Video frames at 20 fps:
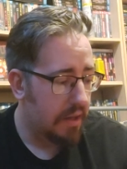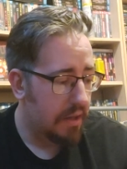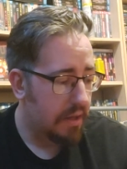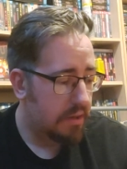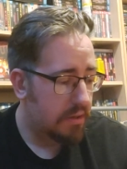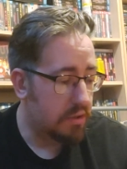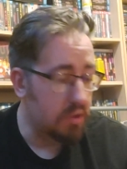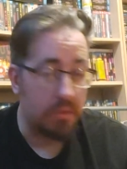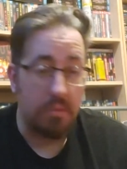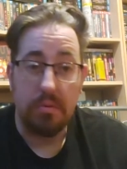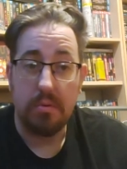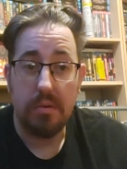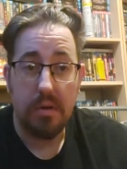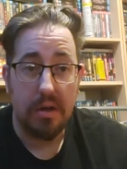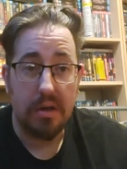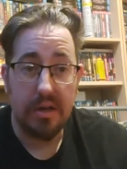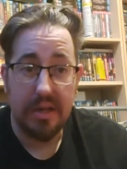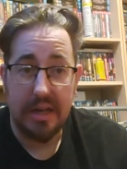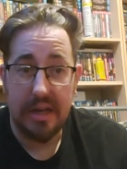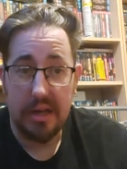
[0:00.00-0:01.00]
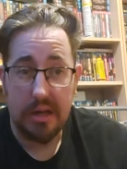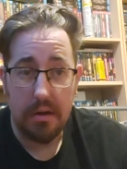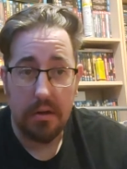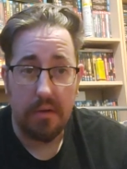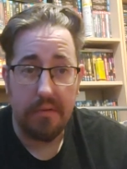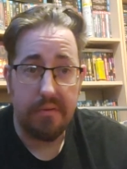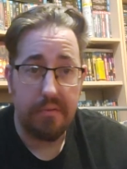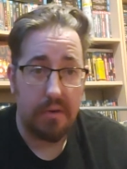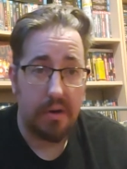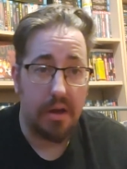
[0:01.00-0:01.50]
So I'm gonna kick it
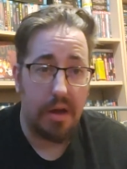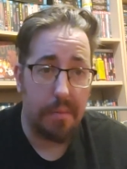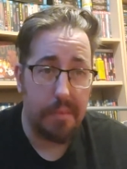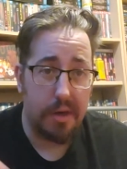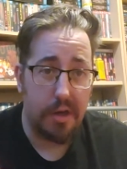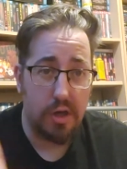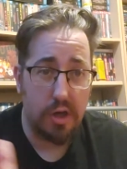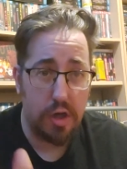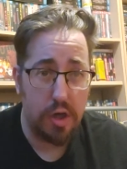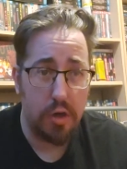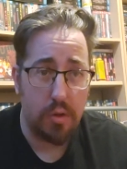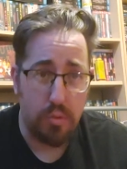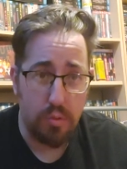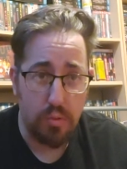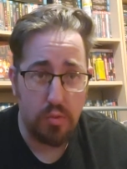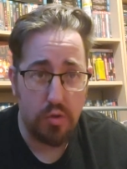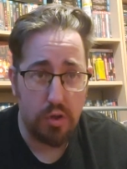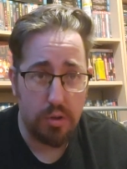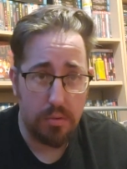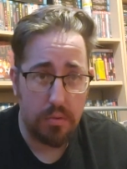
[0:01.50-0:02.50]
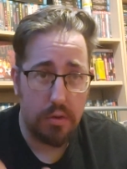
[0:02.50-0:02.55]
off. Right, I'm a huge